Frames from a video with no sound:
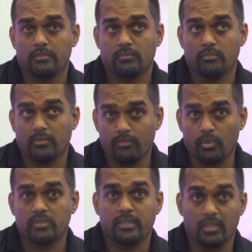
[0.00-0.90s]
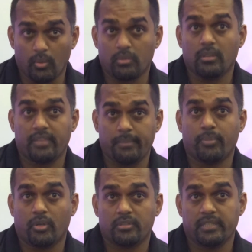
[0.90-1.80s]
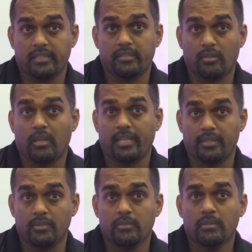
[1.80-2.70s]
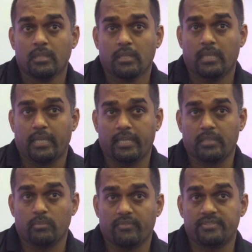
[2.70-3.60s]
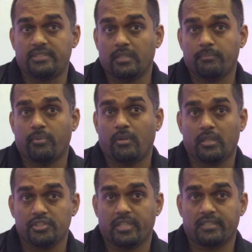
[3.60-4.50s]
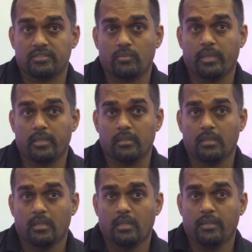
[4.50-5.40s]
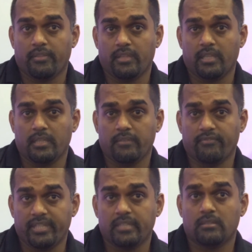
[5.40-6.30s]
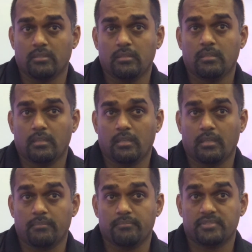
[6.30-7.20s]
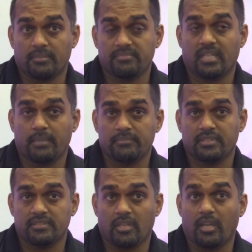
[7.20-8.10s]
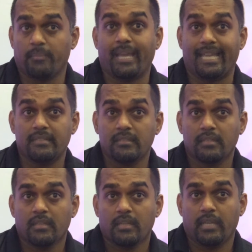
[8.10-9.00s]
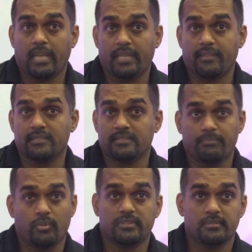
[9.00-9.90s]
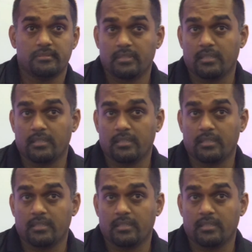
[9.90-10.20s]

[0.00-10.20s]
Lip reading: we've worked with local theme parks here in Orlando, and we've done projects where the vehicle sometimes is unmanned, and there's important